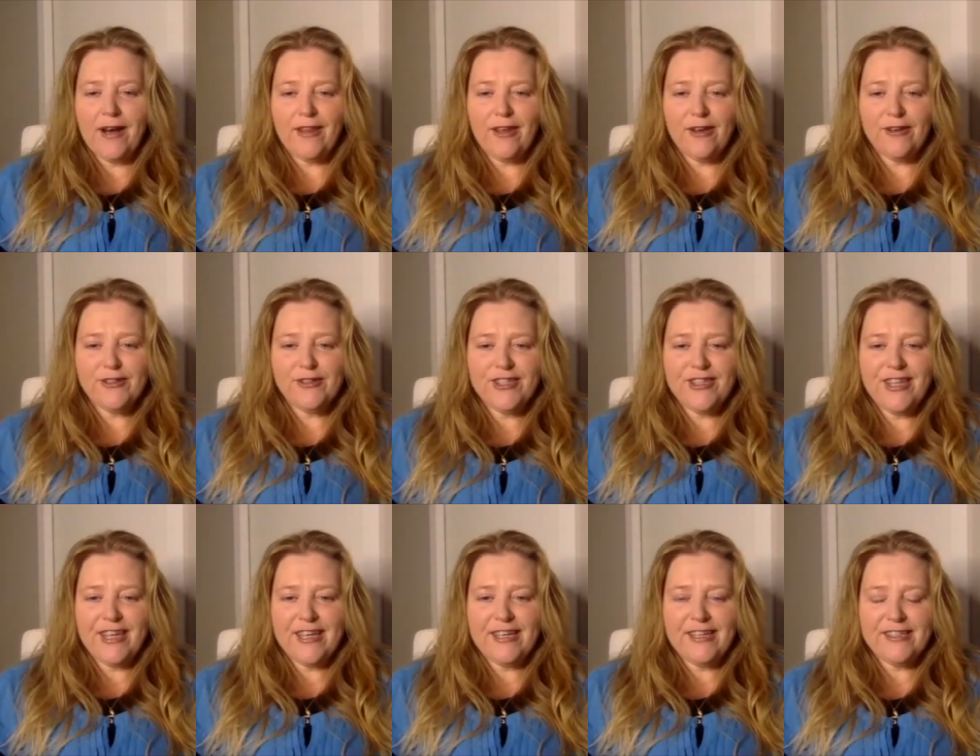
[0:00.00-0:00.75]
those
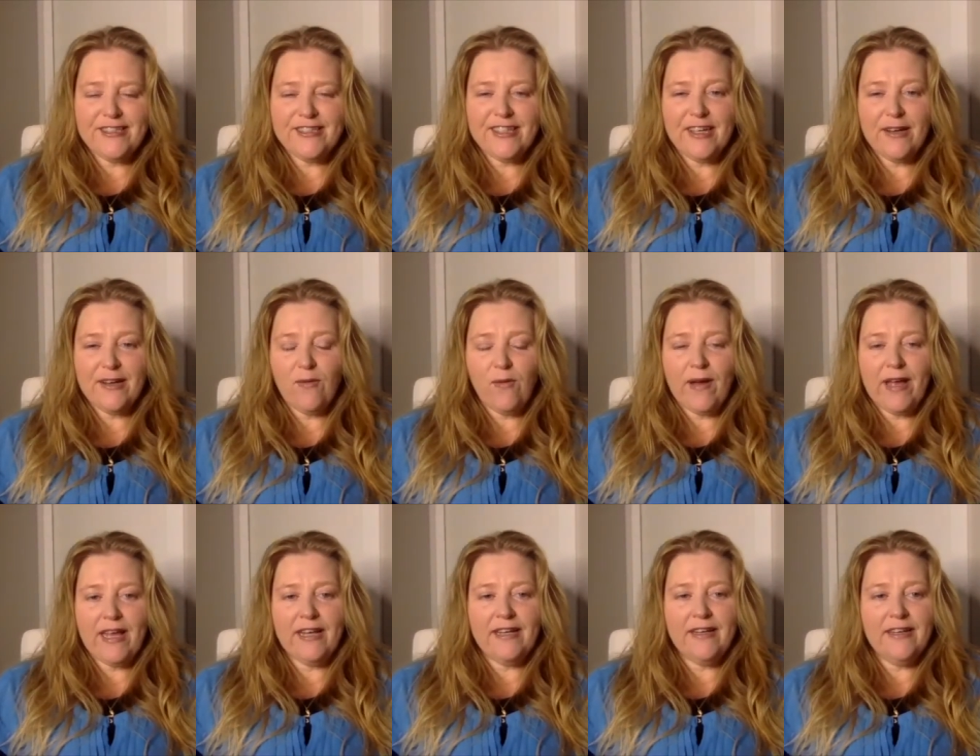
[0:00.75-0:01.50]
things that
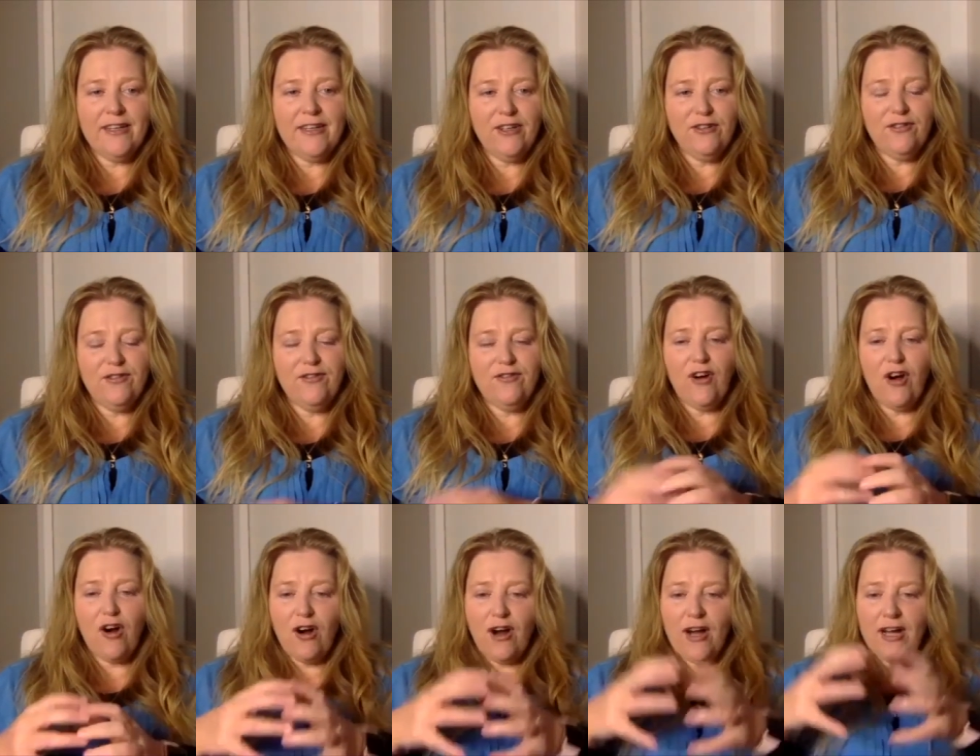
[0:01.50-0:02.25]
when you
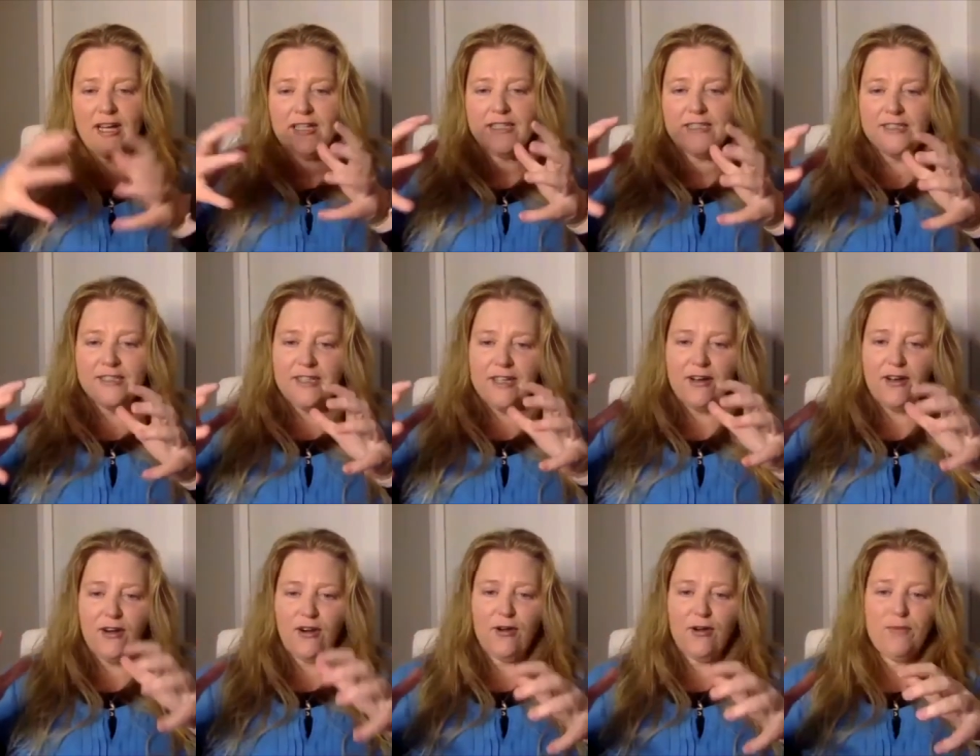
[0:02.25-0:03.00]
find an
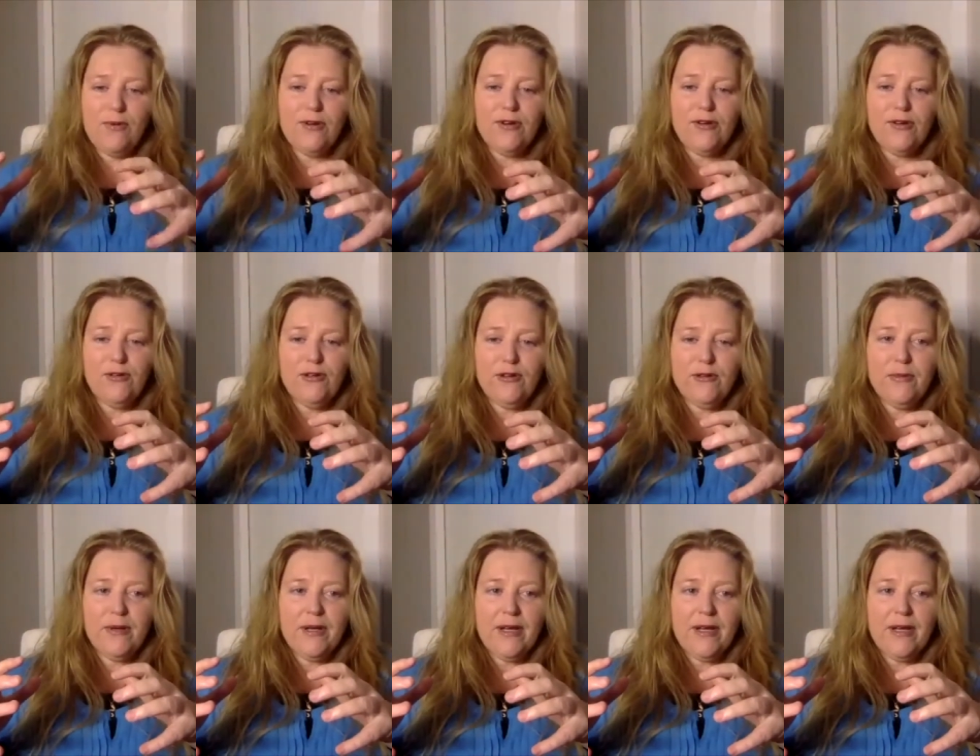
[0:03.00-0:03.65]
open group